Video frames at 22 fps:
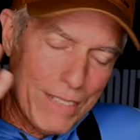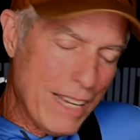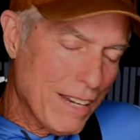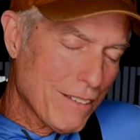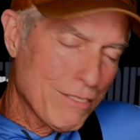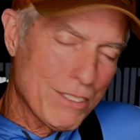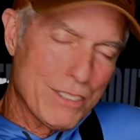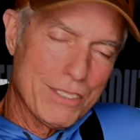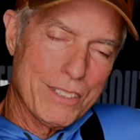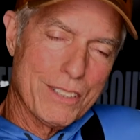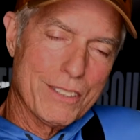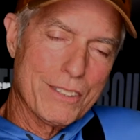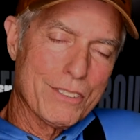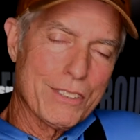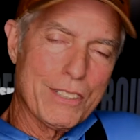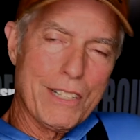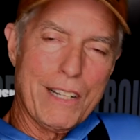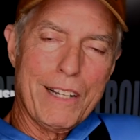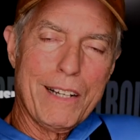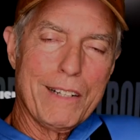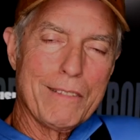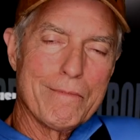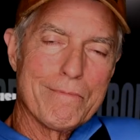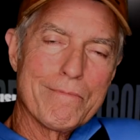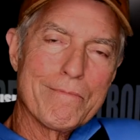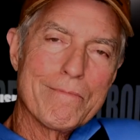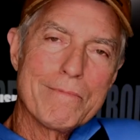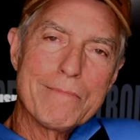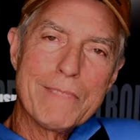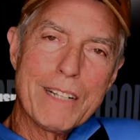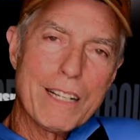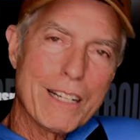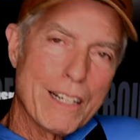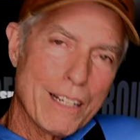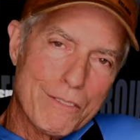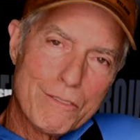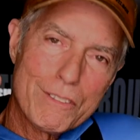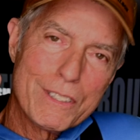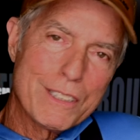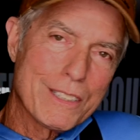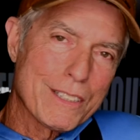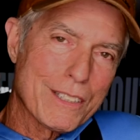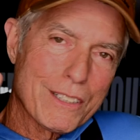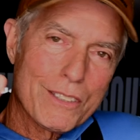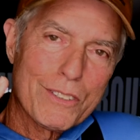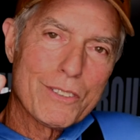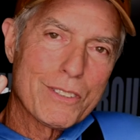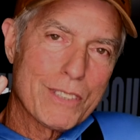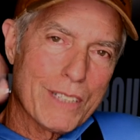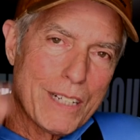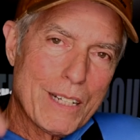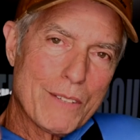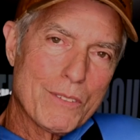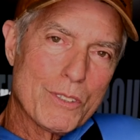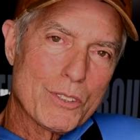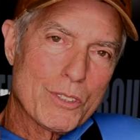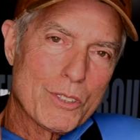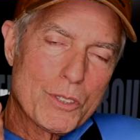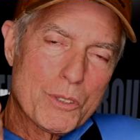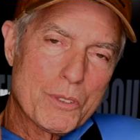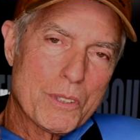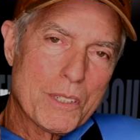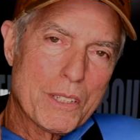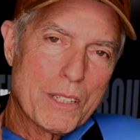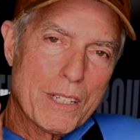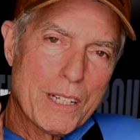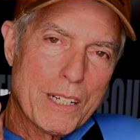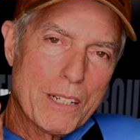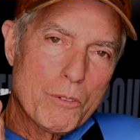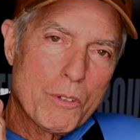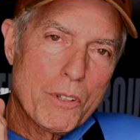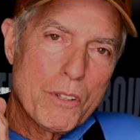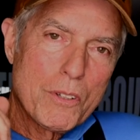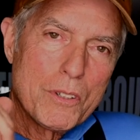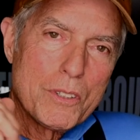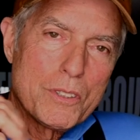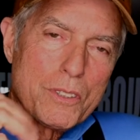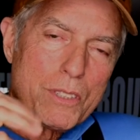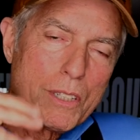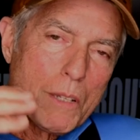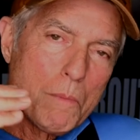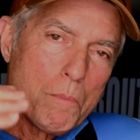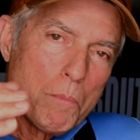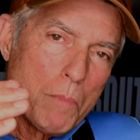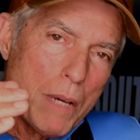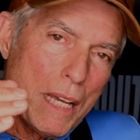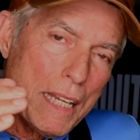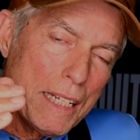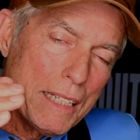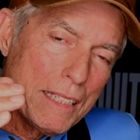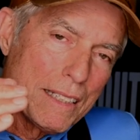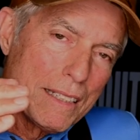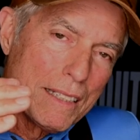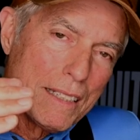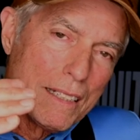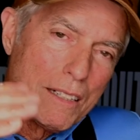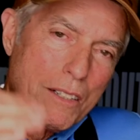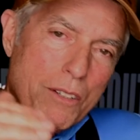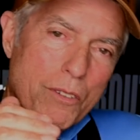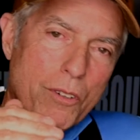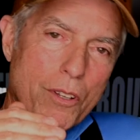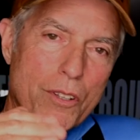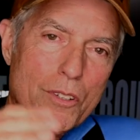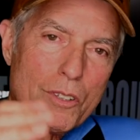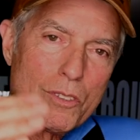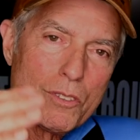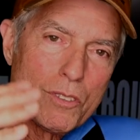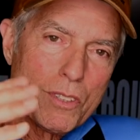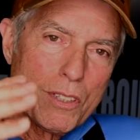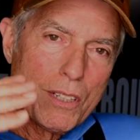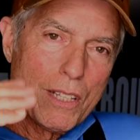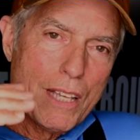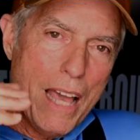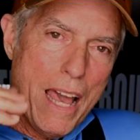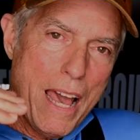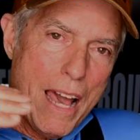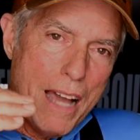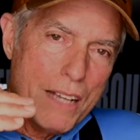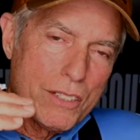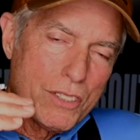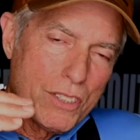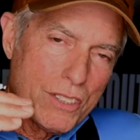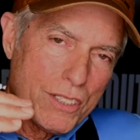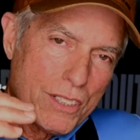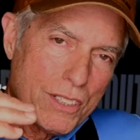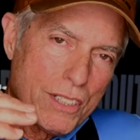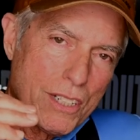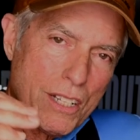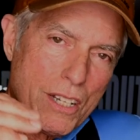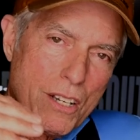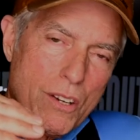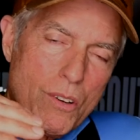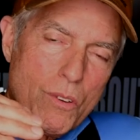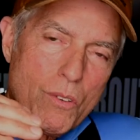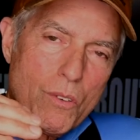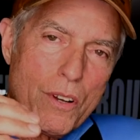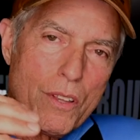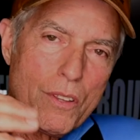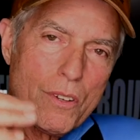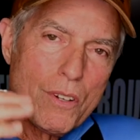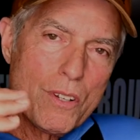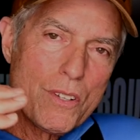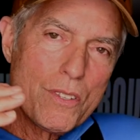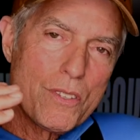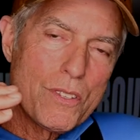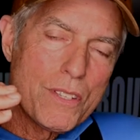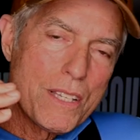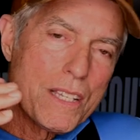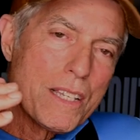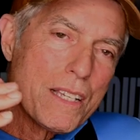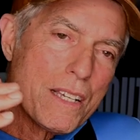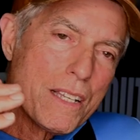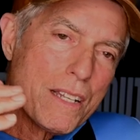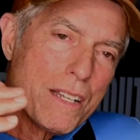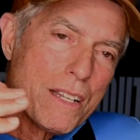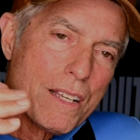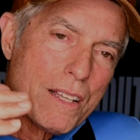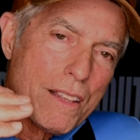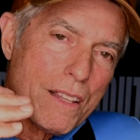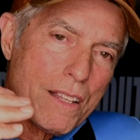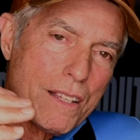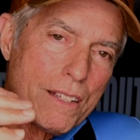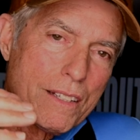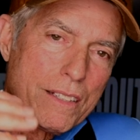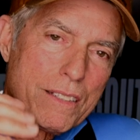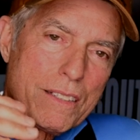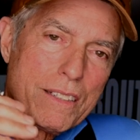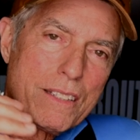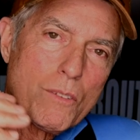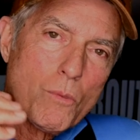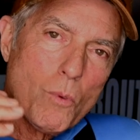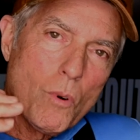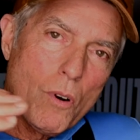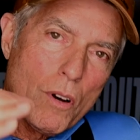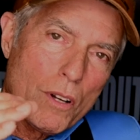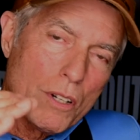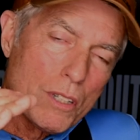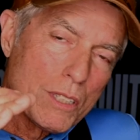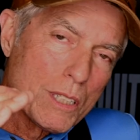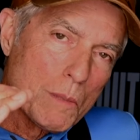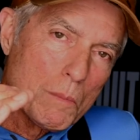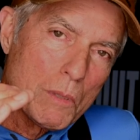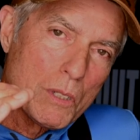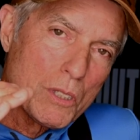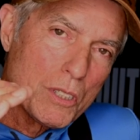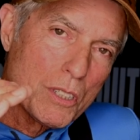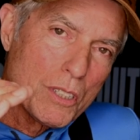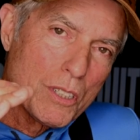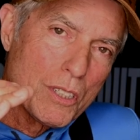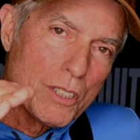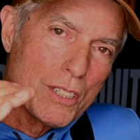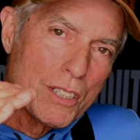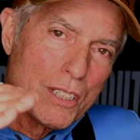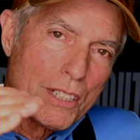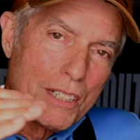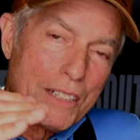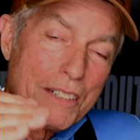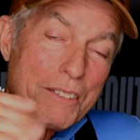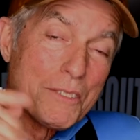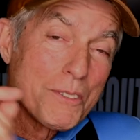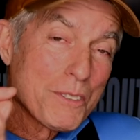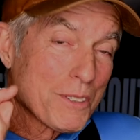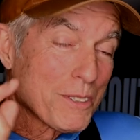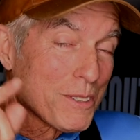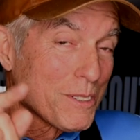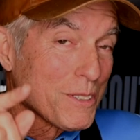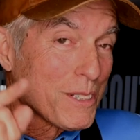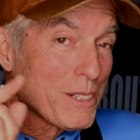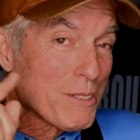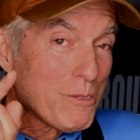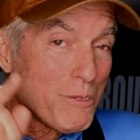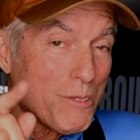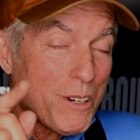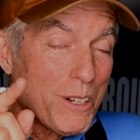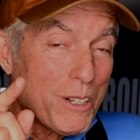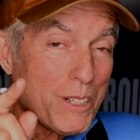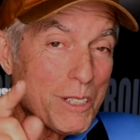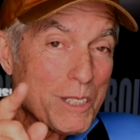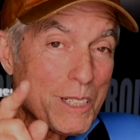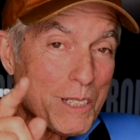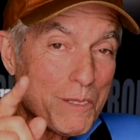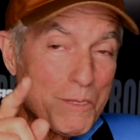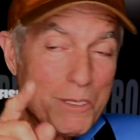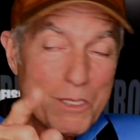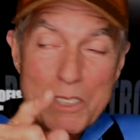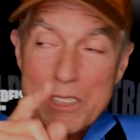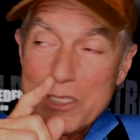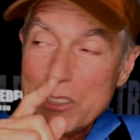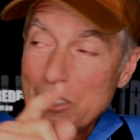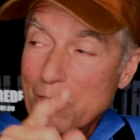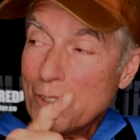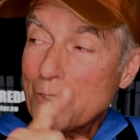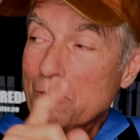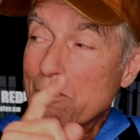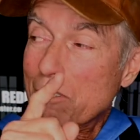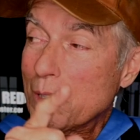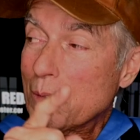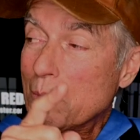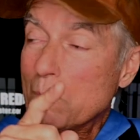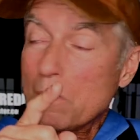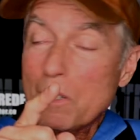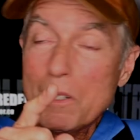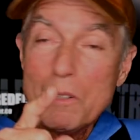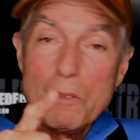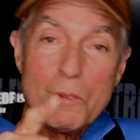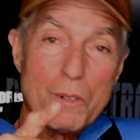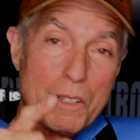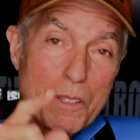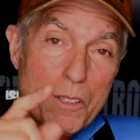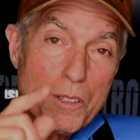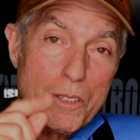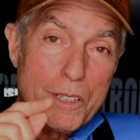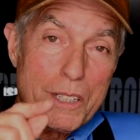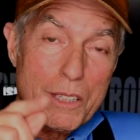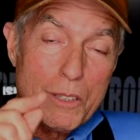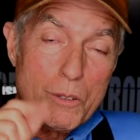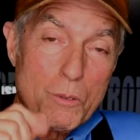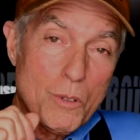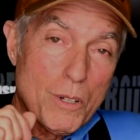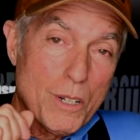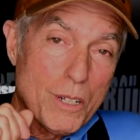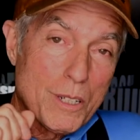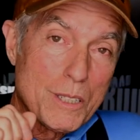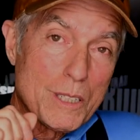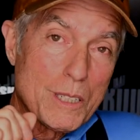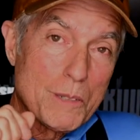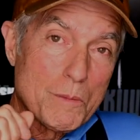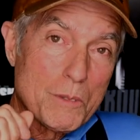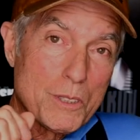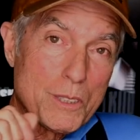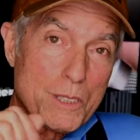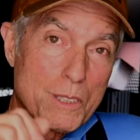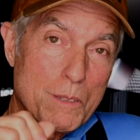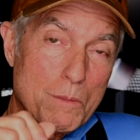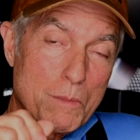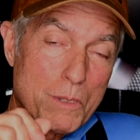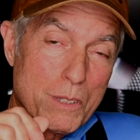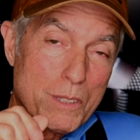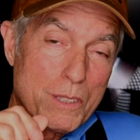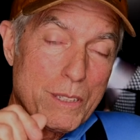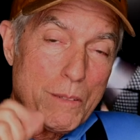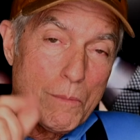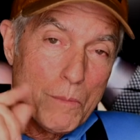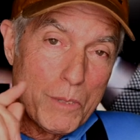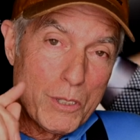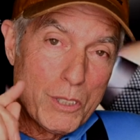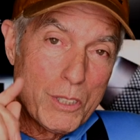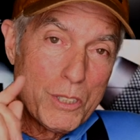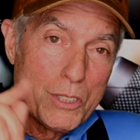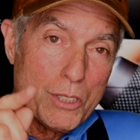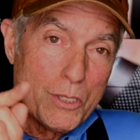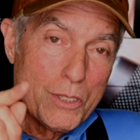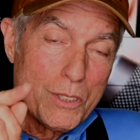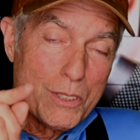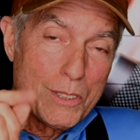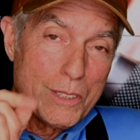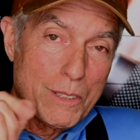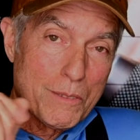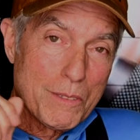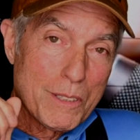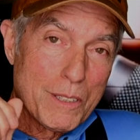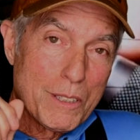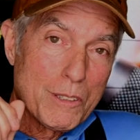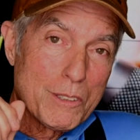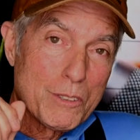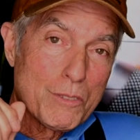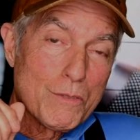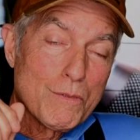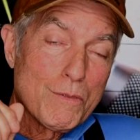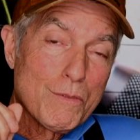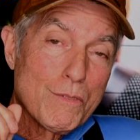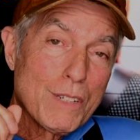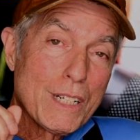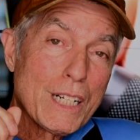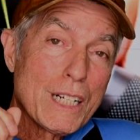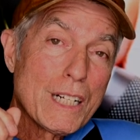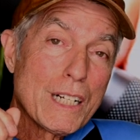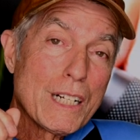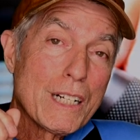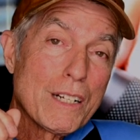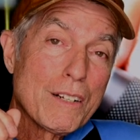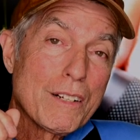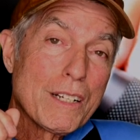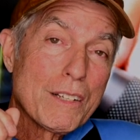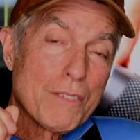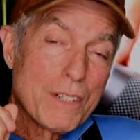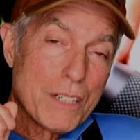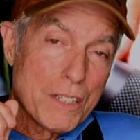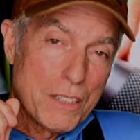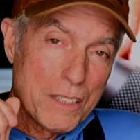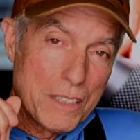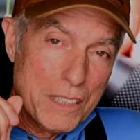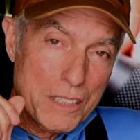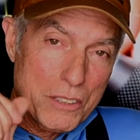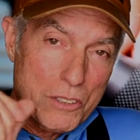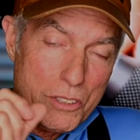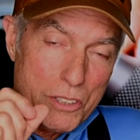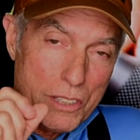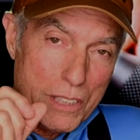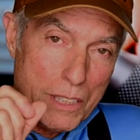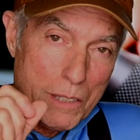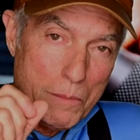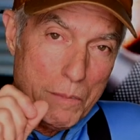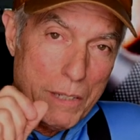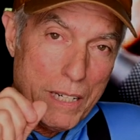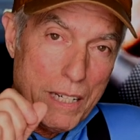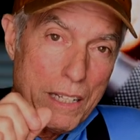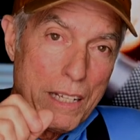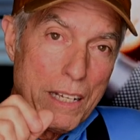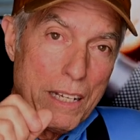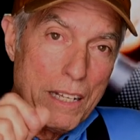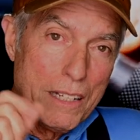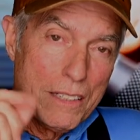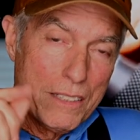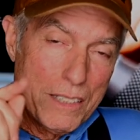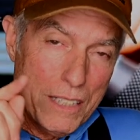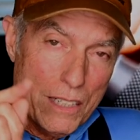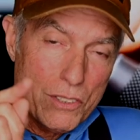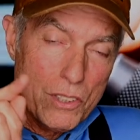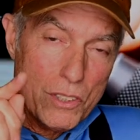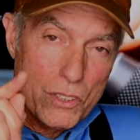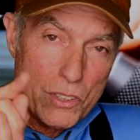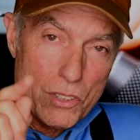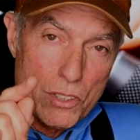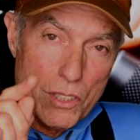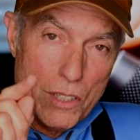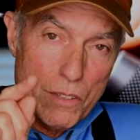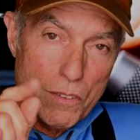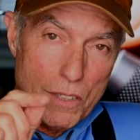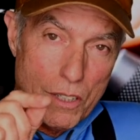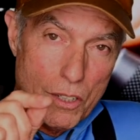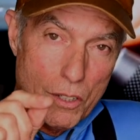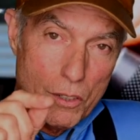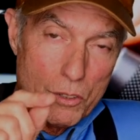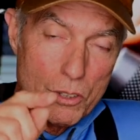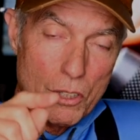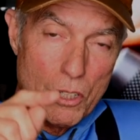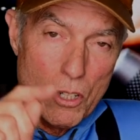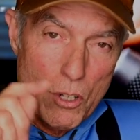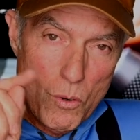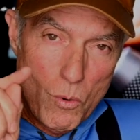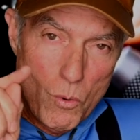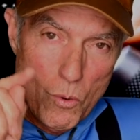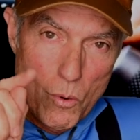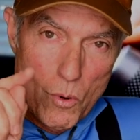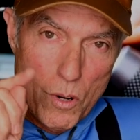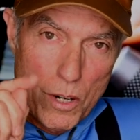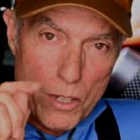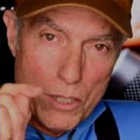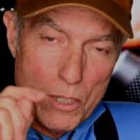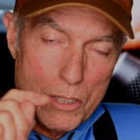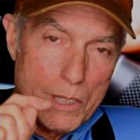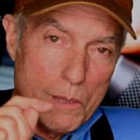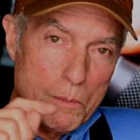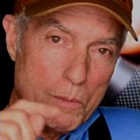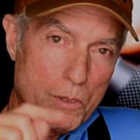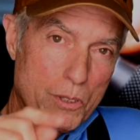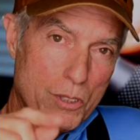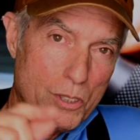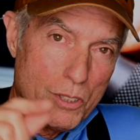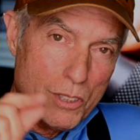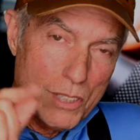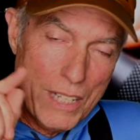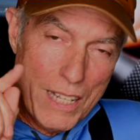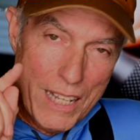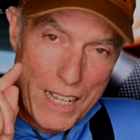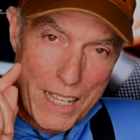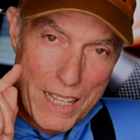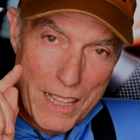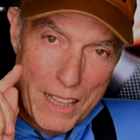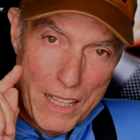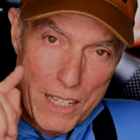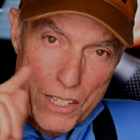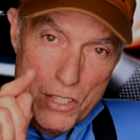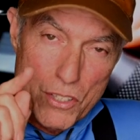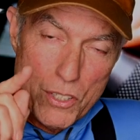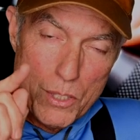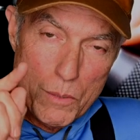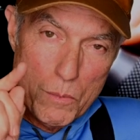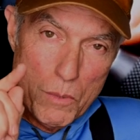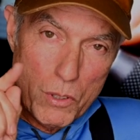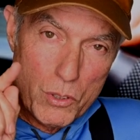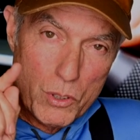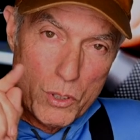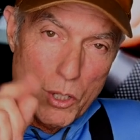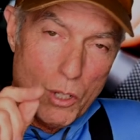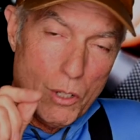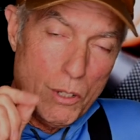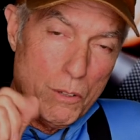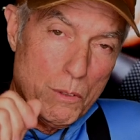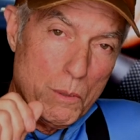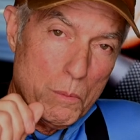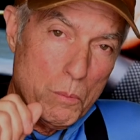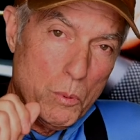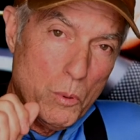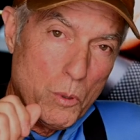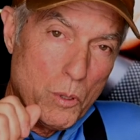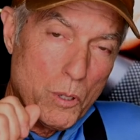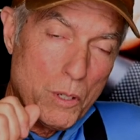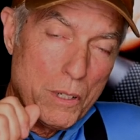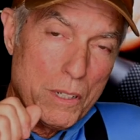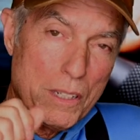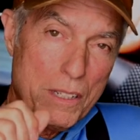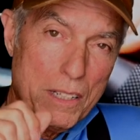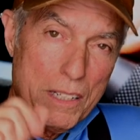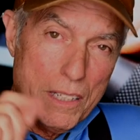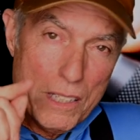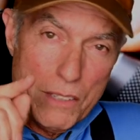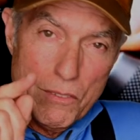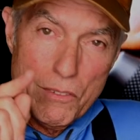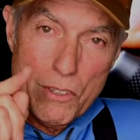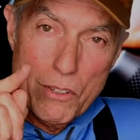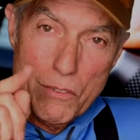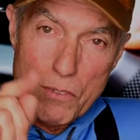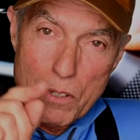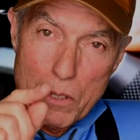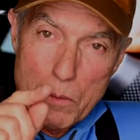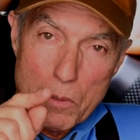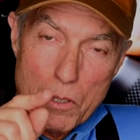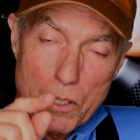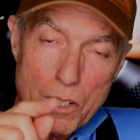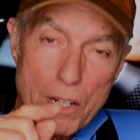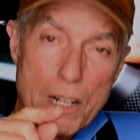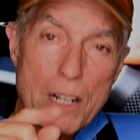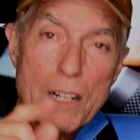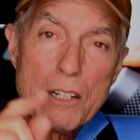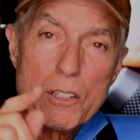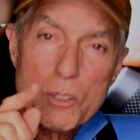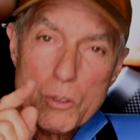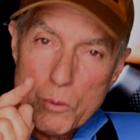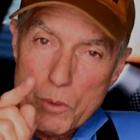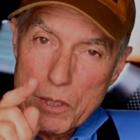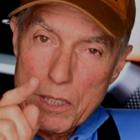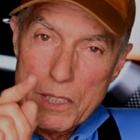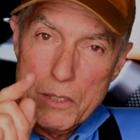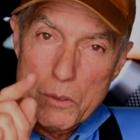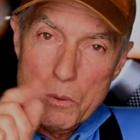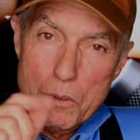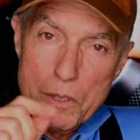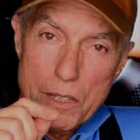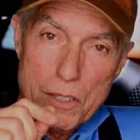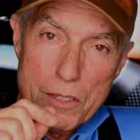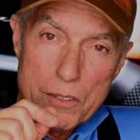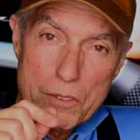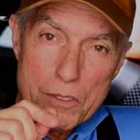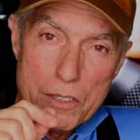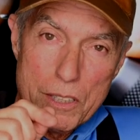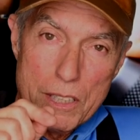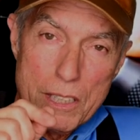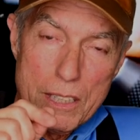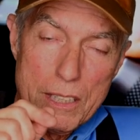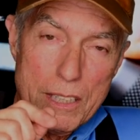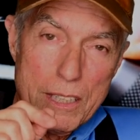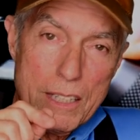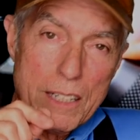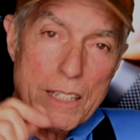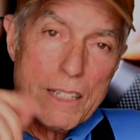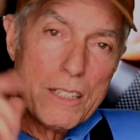Every single time there's a trend line, whether it's in the bait, whether it's in the action, whether it's in the water temperatures. We're going to look at water temperatures. It's November. We're going to look at the water temperatures. I'm going to show you something that's very, very interesting about Texas Gulf Coast water temperatures. And this, the most current report, end of November 2023.